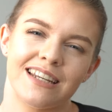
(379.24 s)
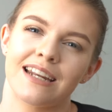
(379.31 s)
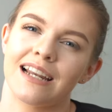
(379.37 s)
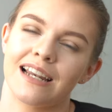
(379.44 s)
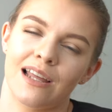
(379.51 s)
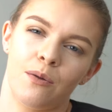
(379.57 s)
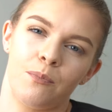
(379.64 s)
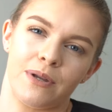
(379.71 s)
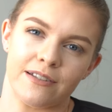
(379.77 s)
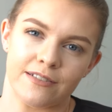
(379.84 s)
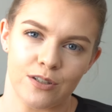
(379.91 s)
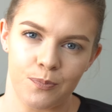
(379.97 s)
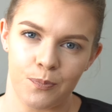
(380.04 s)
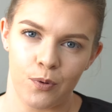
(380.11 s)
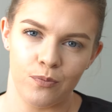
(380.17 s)
little bit of
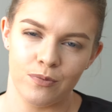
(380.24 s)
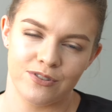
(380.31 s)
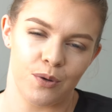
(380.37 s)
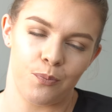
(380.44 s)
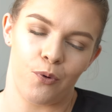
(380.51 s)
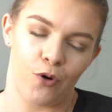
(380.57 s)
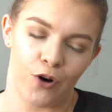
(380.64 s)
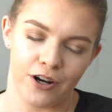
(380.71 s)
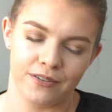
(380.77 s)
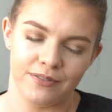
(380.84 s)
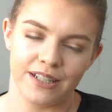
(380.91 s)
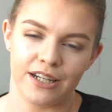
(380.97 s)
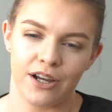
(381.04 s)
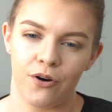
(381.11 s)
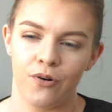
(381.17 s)
support,
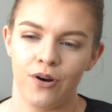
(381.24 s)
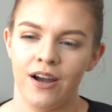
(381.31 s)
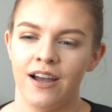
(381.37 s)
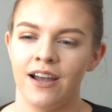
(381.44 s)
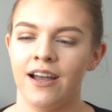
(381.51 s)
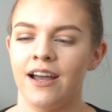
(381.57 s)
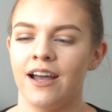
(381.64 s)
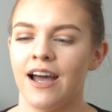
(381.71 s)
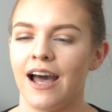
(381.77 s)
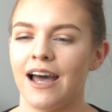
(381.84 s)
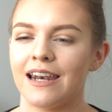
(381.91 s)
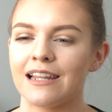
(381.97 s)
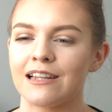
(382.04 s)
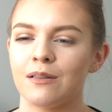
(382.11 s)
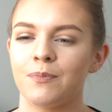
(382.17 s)
a
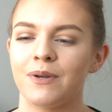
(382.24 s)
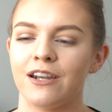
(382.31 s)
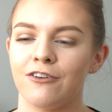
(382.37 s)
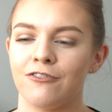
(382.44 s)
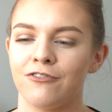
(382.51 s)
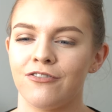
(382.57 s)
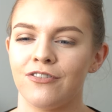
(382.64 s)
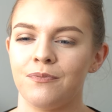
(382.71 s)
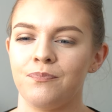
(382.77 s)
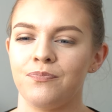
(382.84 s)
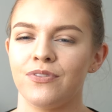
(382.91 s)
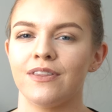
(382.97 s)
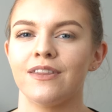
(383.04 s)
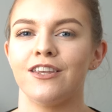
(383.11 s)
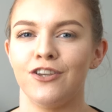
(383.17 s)
little bit of
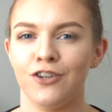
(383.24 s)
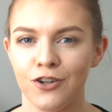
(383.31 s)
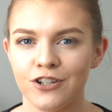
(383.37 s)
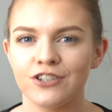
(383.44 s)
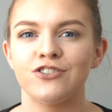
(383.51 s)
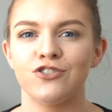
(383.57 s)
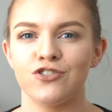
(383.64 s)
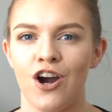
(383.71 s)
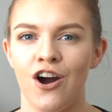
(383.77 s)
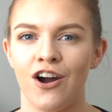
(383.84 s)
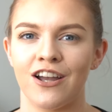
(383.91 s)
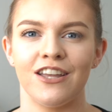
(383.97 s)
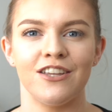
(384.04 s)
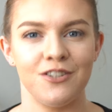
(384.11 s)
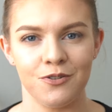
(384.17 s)
"you're
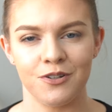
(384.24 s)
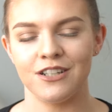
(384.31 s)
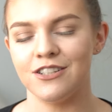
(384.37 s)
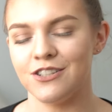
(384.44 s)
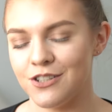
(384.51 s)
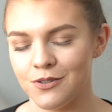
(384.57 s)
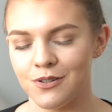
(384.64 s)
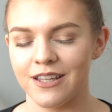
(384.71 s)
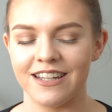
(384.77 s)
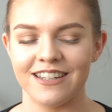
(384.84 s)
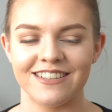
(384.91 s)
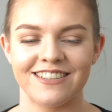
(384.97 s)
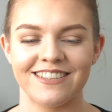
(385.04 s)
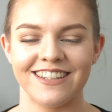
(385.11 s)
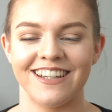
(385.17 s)
strong, you can do
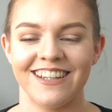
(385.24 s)
this."